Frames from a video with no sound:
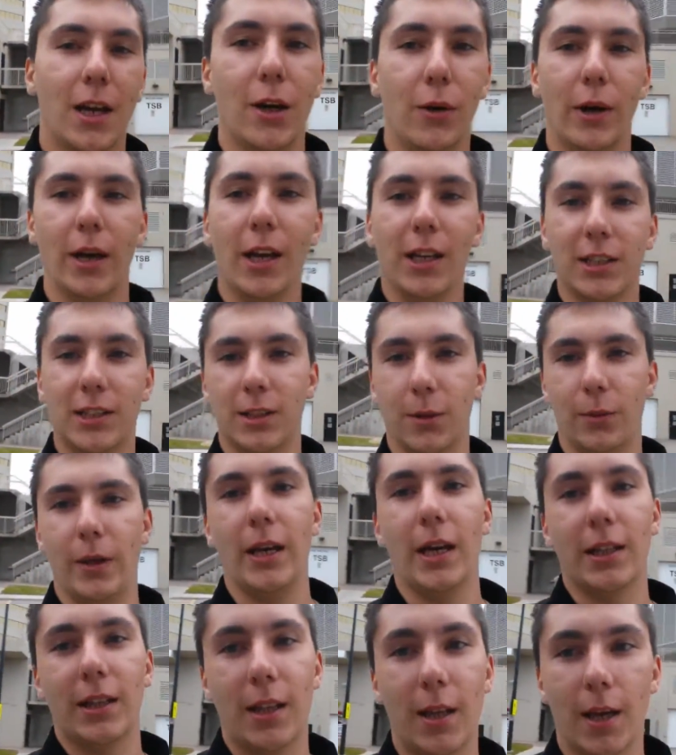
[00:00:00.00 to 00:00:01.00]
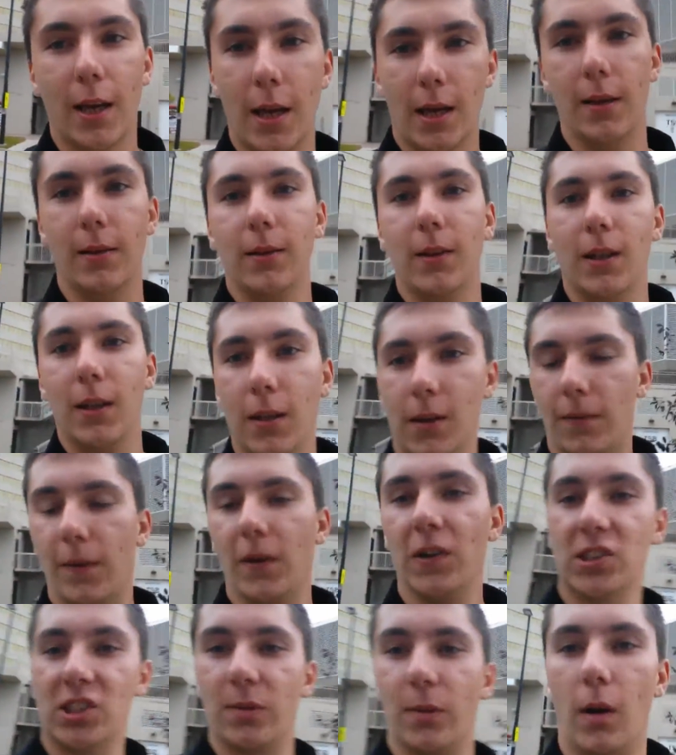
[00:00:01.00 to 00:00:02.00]
Anyways, we got the.
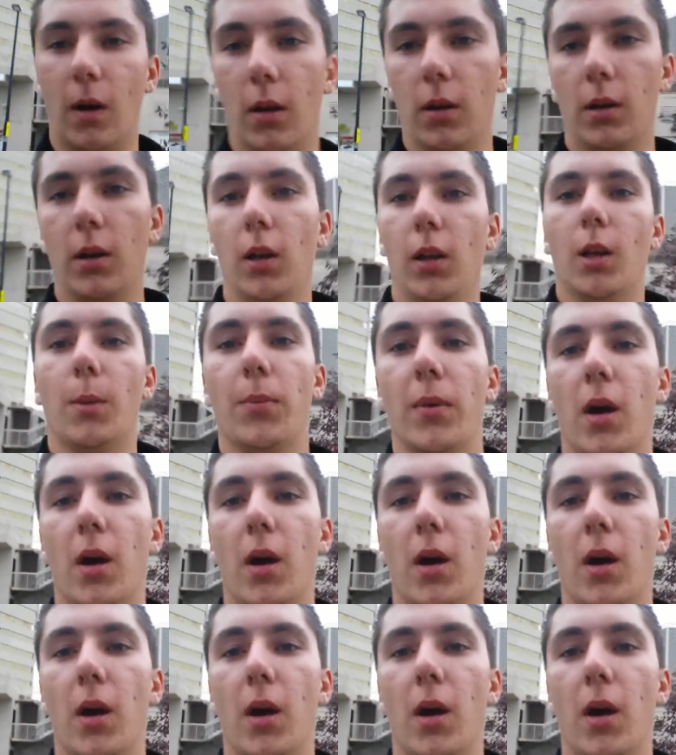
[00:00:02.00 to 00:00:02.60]
First of all, the